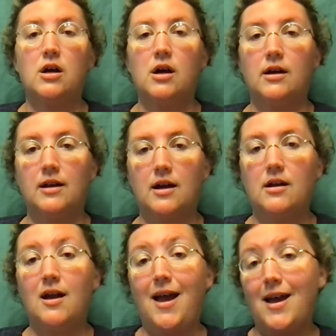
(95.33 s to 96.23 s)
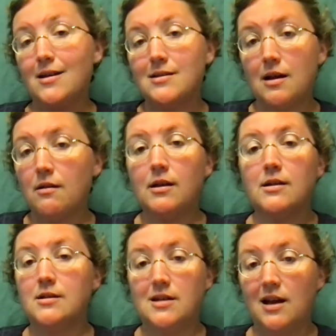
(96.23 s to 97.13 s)
Again, ASL
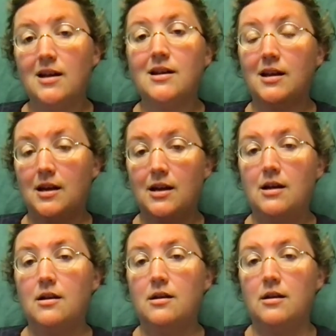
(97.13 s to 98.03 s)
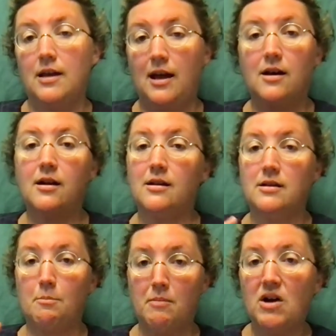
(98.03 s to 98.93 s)
is signed in Canada. It is
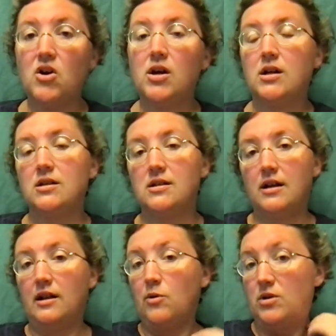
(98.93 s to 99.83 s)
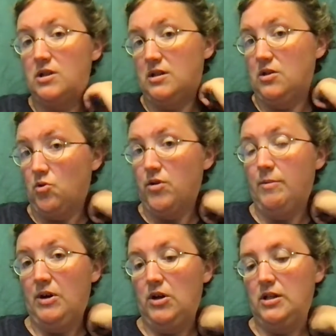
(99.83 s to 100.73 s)
American Sign Language, is in North
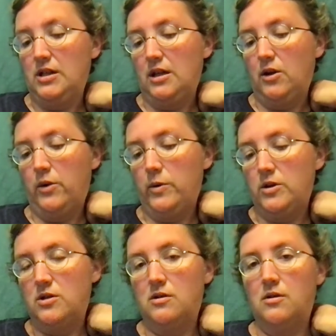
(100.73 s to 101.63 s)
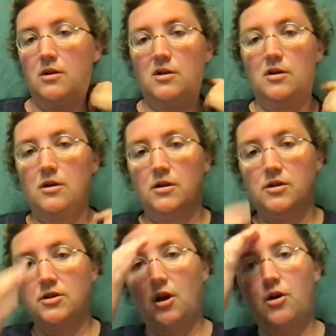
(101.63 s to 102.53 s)
American Sign Language.
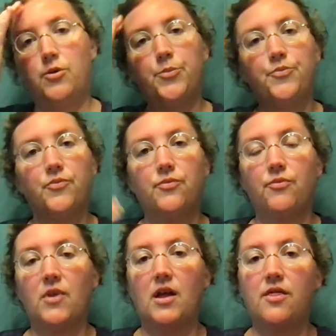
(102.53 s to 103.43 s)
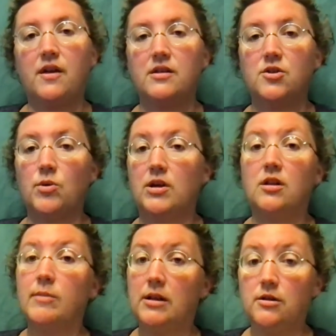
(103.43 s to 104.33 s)
So this
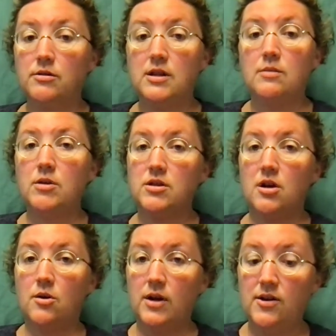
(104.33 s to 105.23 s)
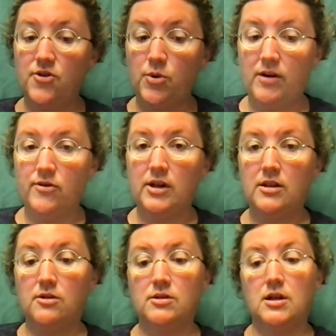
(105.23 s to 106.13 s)
curriculum includes them. So if you ever need
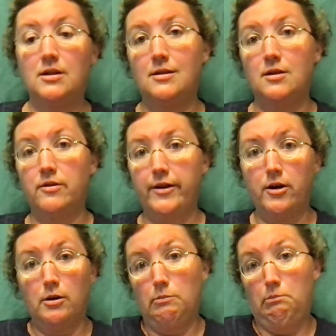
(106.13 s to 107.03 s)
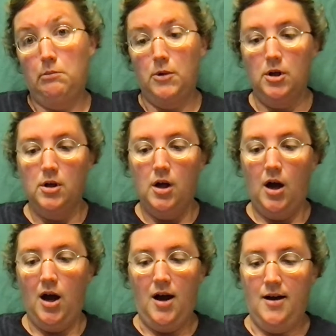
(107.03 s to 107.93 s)
those signs, there they are.
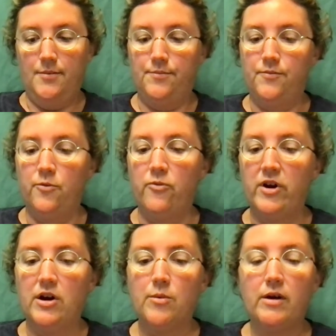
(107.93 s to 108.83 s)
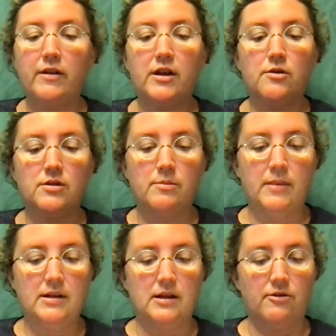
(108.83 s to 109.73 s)
I very rarely use them
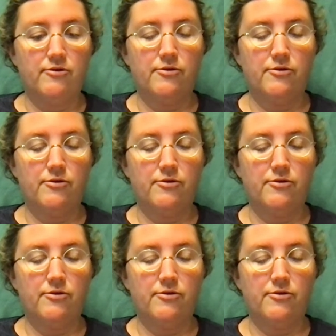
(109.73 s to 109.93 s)
myself.